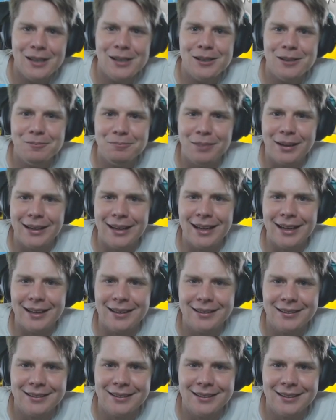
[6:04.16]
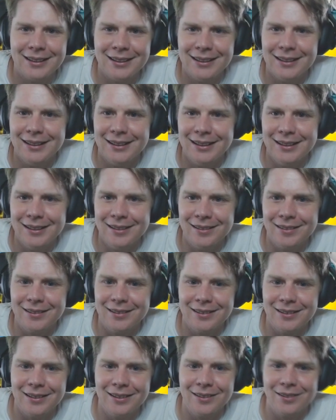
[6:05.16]
But yeah, he's
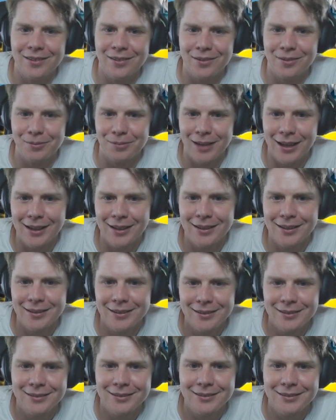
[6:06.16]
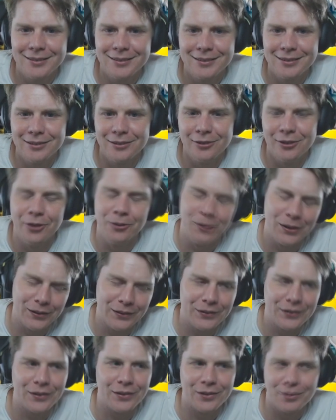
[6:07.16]
just a player. Or
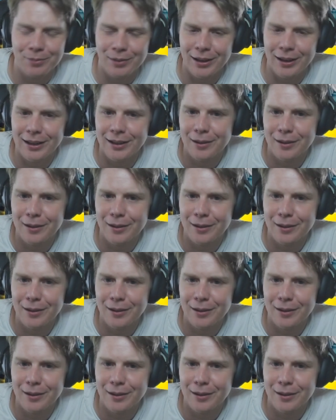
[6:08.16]
was just a player.